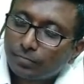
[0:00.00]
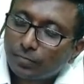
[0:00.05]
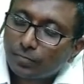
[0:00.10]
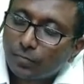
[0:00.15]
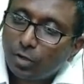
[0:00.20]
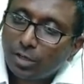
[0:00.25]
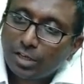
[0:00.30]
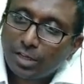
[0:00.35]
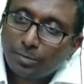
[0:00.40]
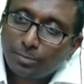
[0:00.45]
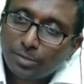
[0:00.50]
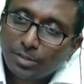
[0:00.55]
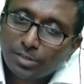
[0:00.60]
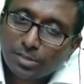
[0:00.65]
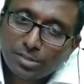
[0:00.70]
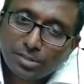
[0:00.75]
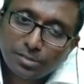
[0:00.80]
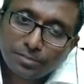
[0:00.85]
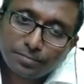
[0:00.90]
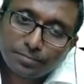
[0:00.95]
what
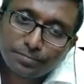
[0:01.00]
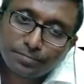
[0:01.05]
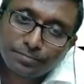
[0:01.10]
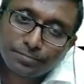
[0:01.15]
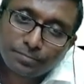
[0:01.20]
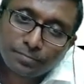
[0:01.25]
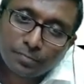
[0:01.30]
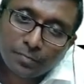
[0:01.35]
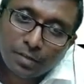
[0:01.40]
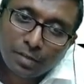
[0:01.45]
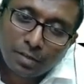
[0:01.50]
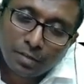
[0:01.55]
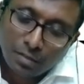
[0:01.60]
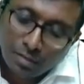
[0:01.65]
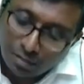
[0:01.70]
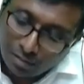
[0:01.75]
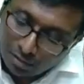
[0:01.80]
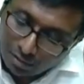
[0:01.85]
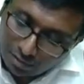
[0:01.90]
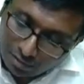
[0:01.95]
happens?
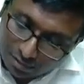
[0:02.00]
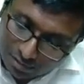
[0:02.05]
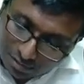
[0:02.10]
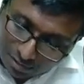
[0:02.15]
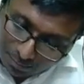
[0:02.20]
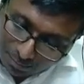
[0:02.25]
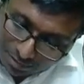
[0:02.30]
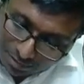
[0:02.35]
In some